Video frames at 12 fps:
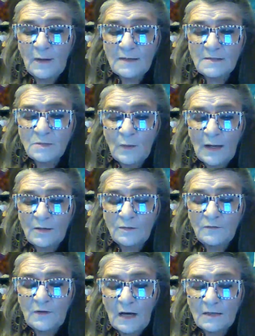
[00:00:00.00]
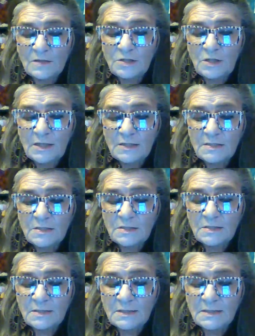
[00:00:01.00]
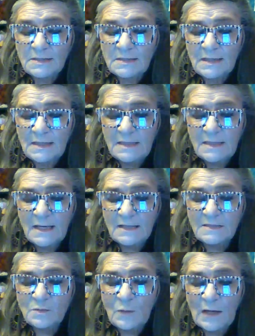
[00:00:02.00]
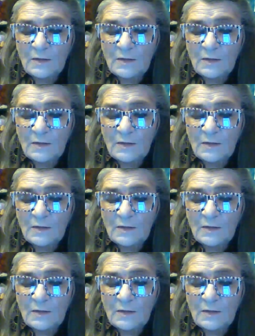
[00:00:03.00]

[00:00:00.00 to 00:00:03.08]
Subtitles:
That's why you've got a chance to succeed. That's why